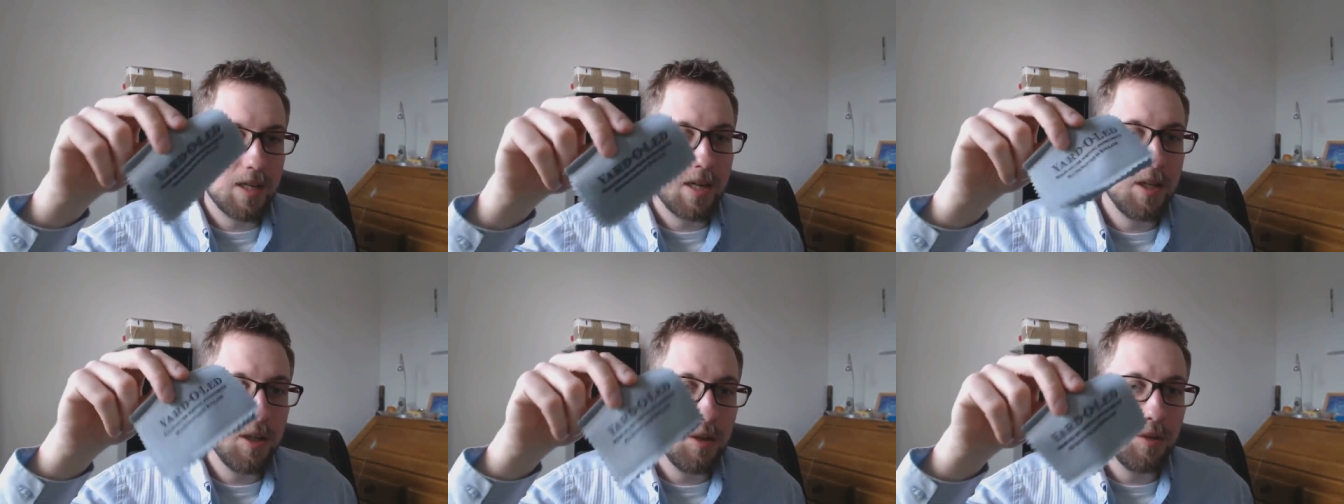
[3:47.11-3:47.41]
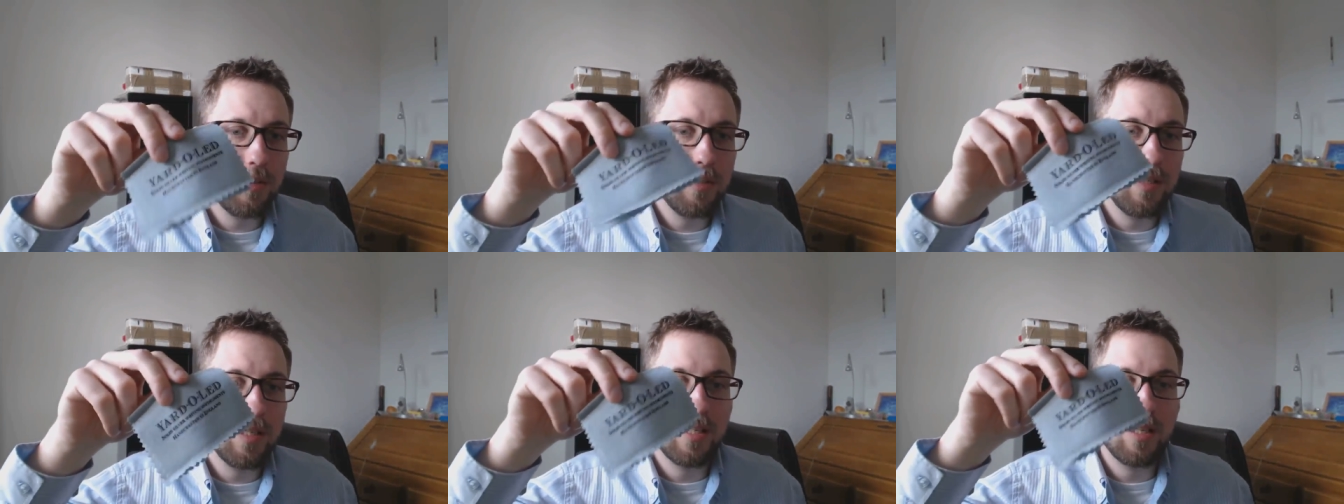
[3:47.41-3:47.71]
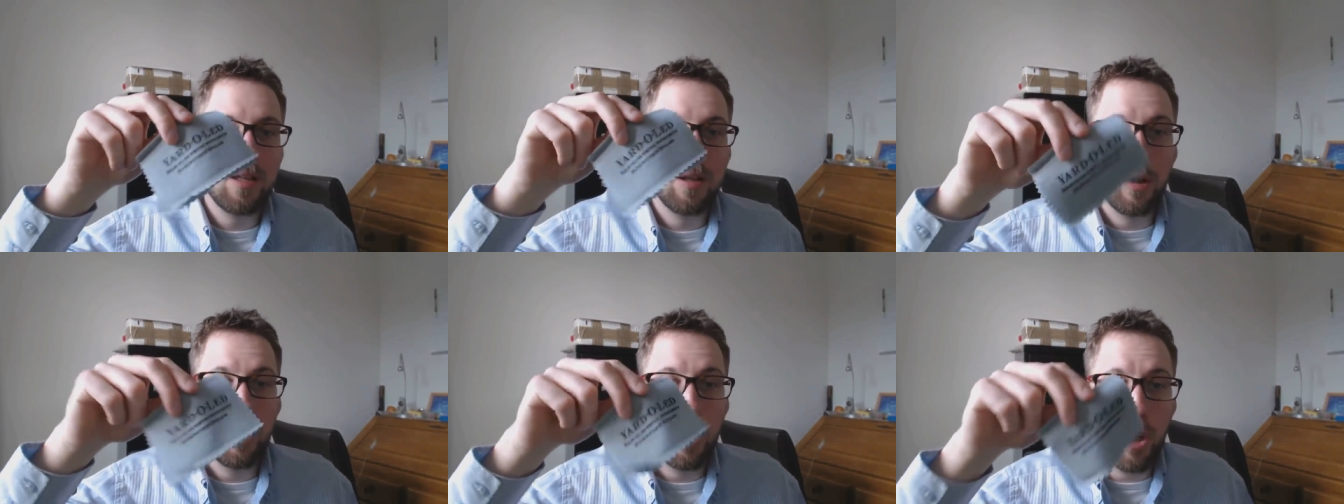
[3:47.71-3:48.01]
I use
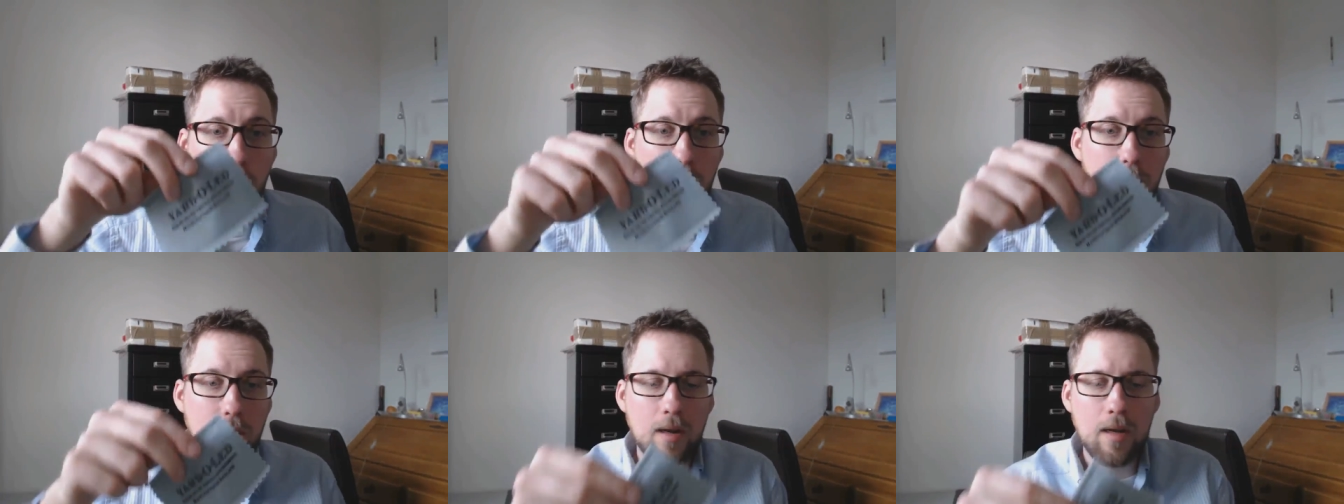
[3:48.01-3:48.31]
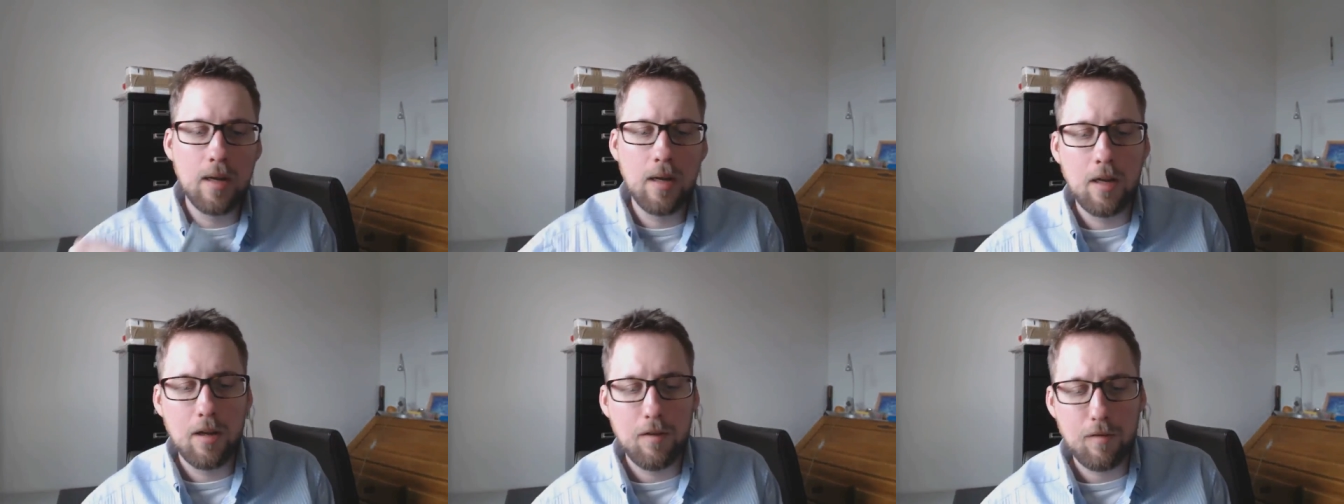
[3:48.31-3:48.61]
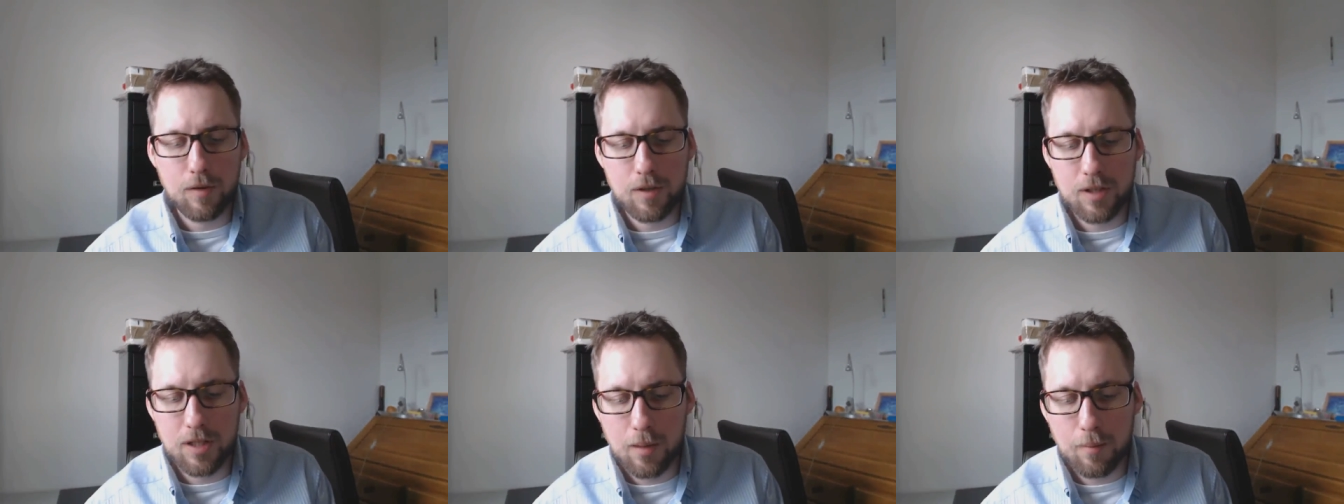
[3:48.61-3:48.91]
this a lot
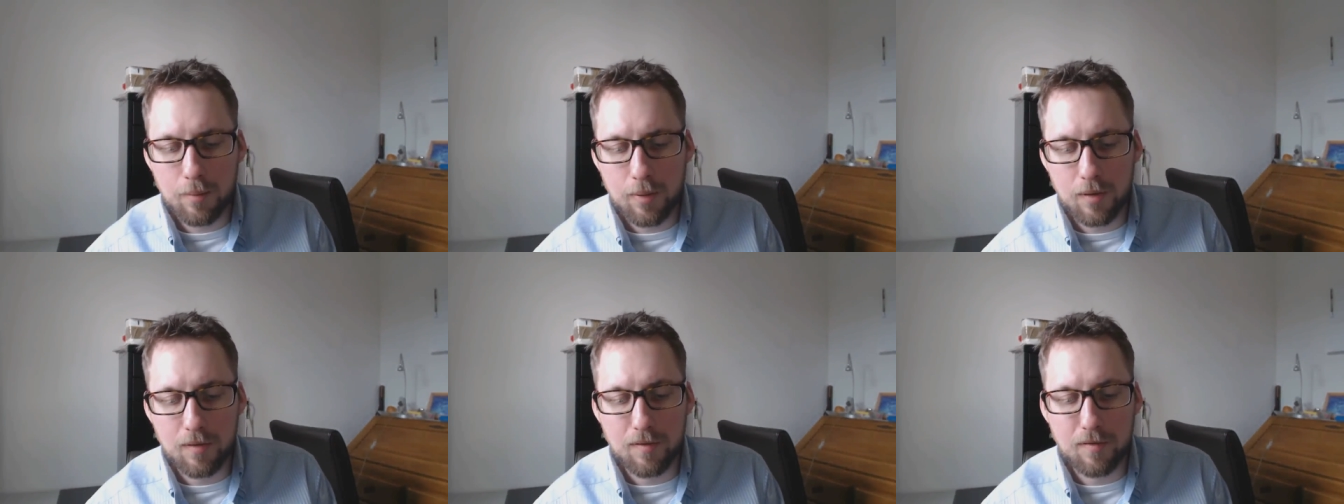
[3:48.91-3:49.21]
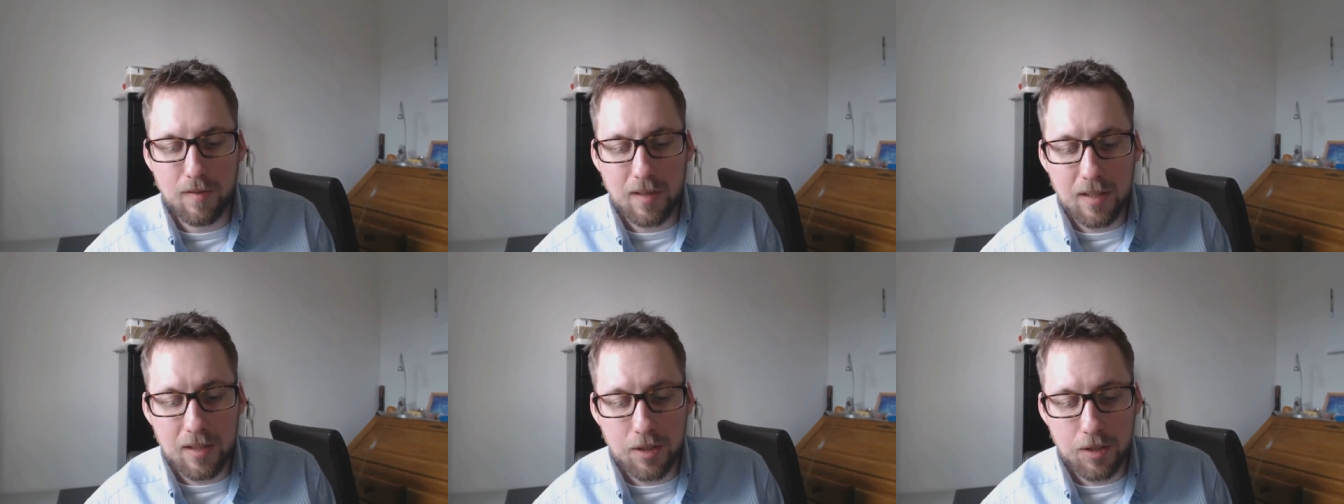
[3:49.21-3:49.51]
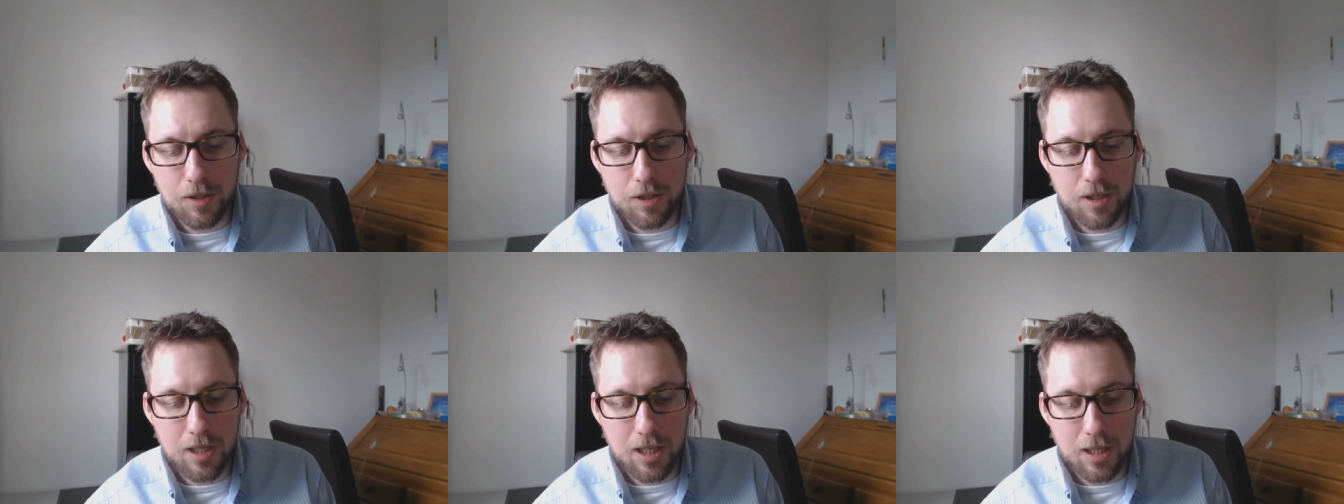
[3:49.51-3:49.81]
for example, on
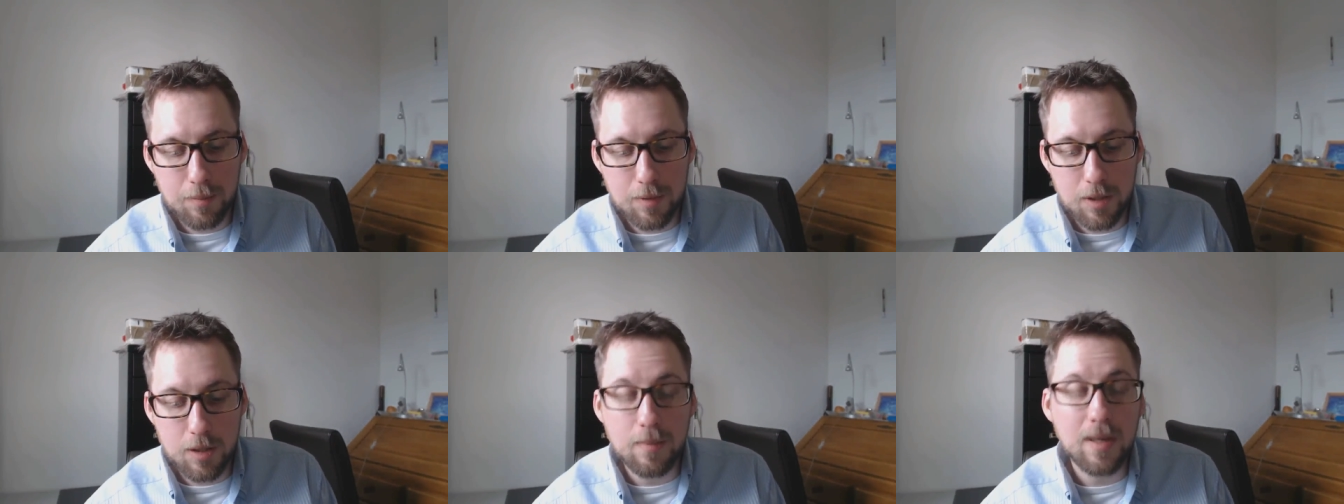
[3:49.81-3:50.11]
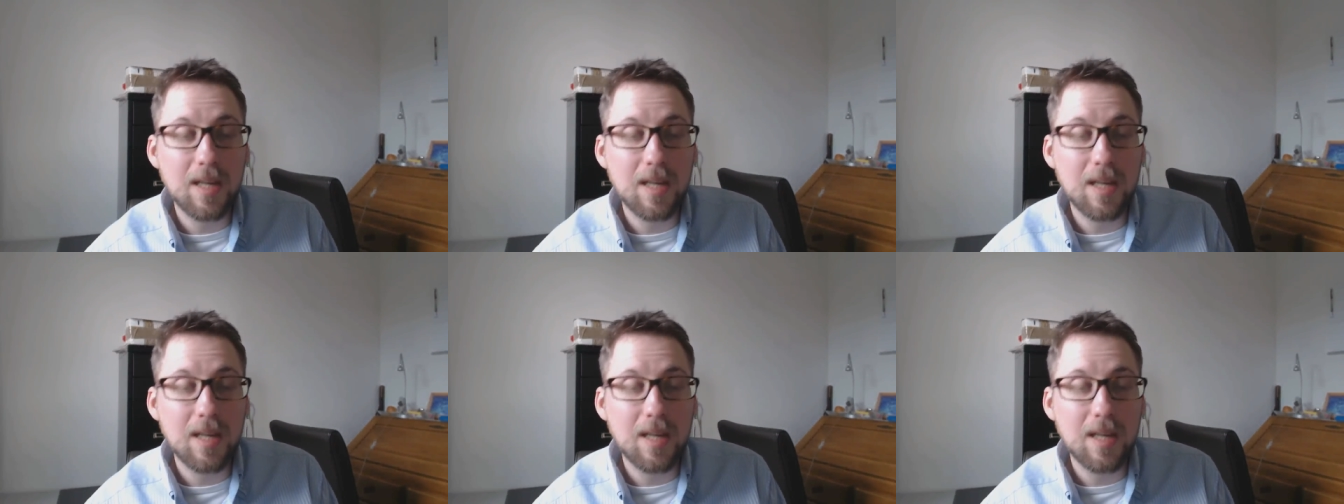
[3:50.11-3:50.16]
vintage nibs,